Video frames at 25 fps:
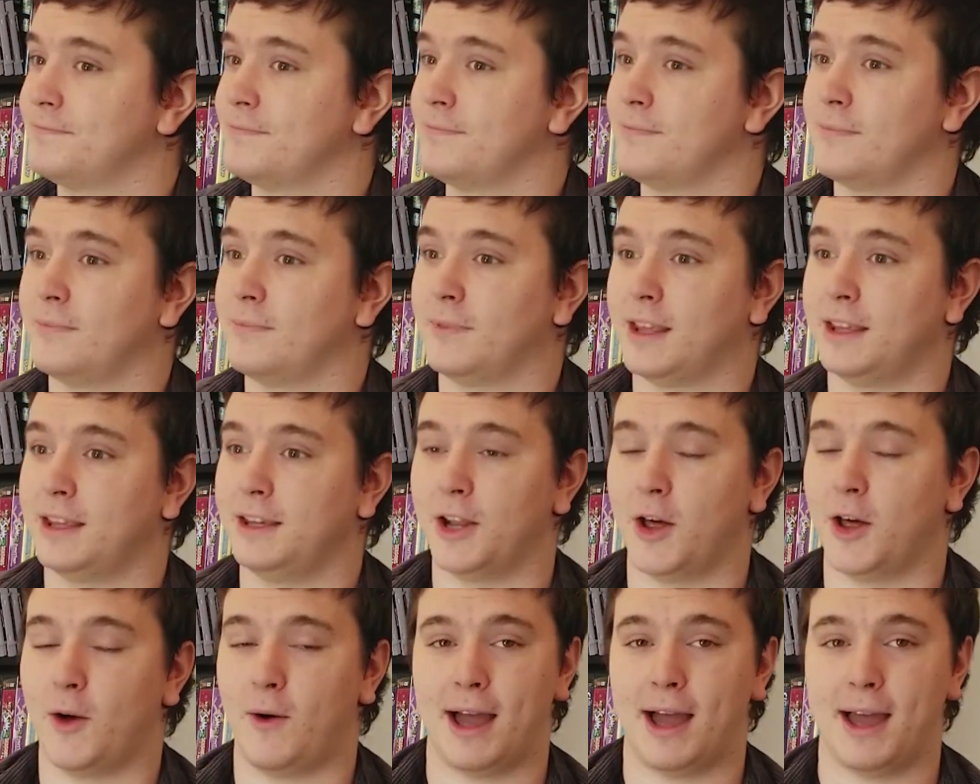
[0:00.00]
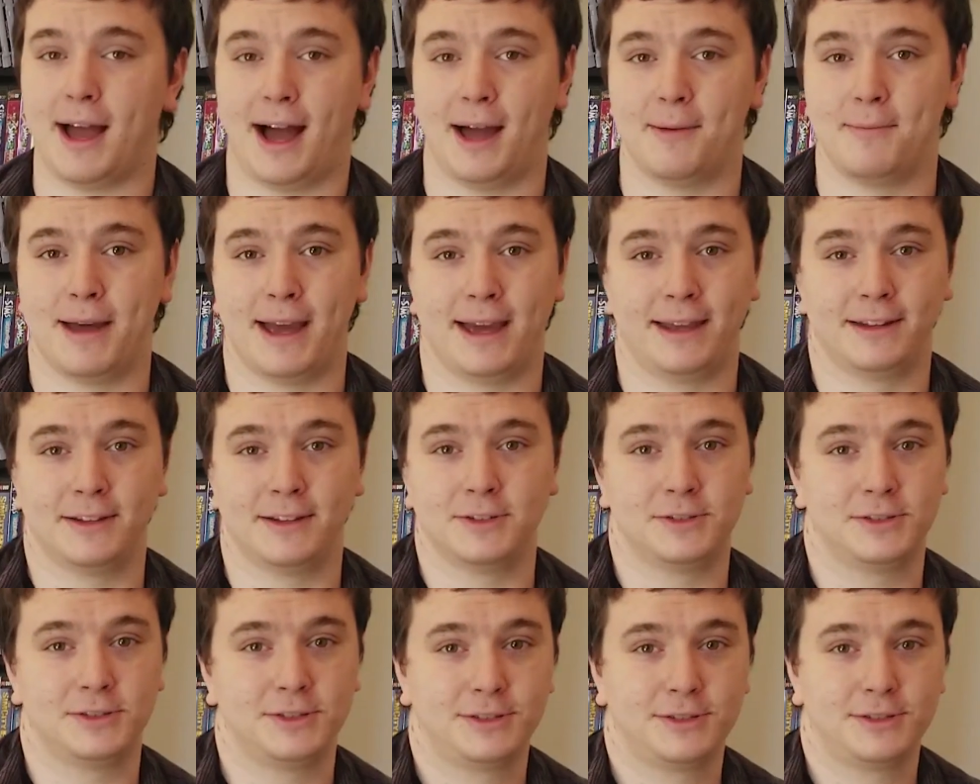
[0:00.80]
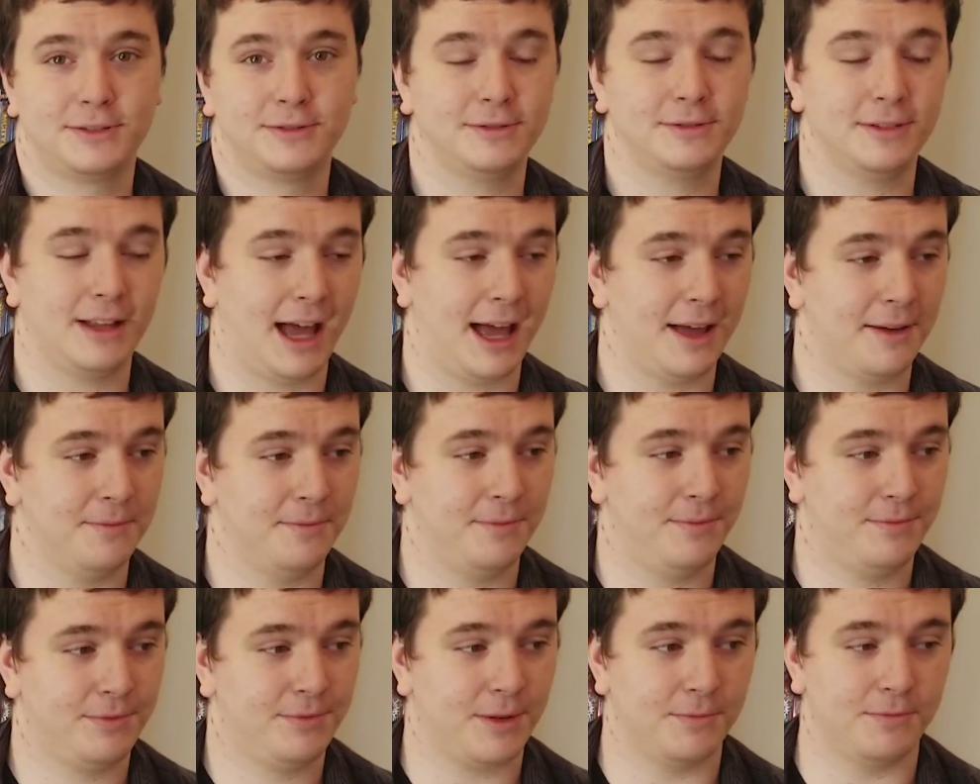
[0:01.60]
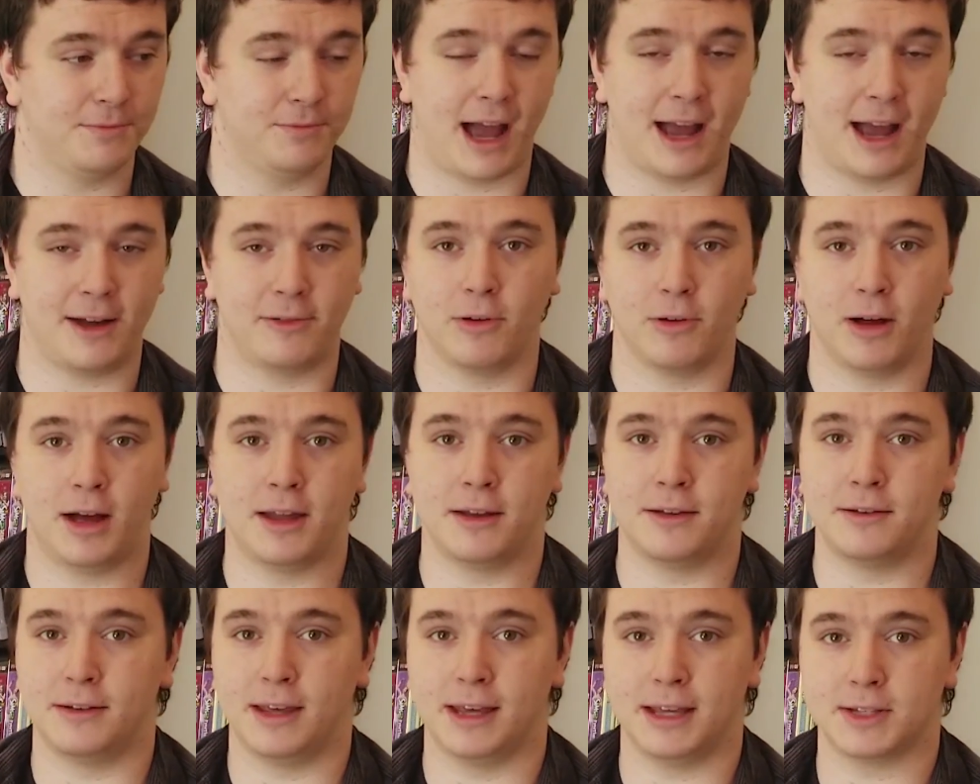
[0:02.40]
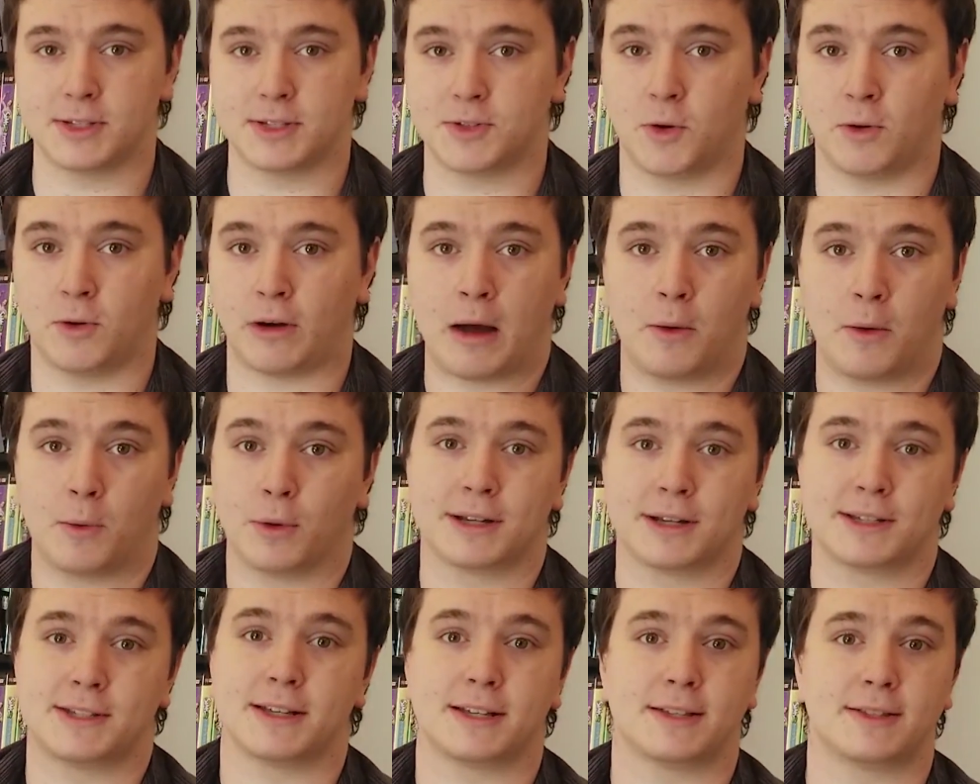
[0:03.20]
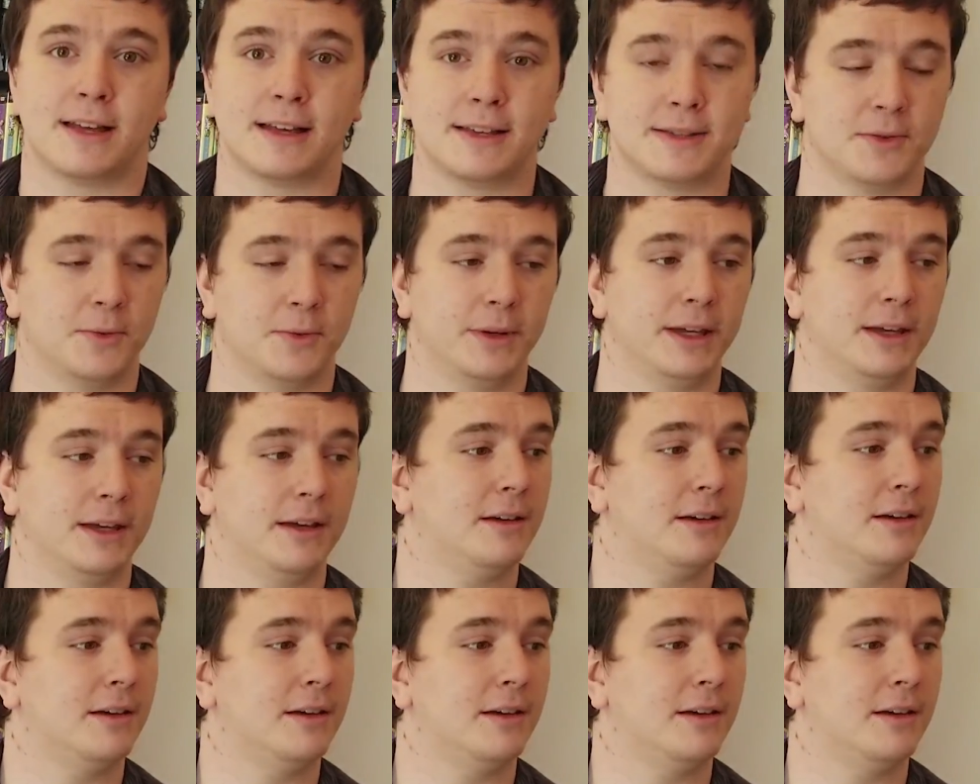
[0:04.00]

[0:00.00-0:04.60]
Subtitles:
you know, I run a store. I work 6 days a week,